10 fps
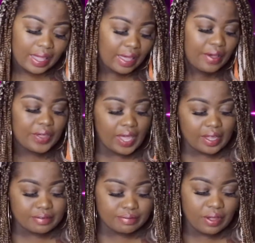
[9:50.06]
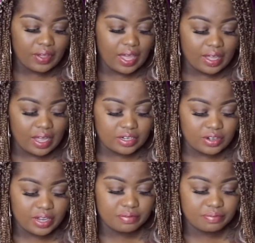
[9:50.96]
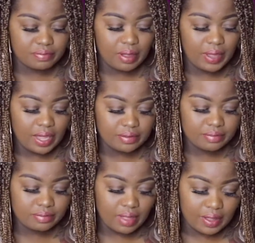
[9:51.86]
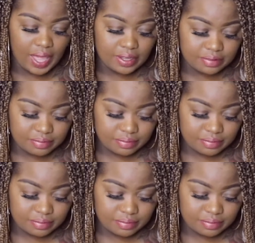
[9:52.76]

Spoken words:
Okay, Andre. Okay.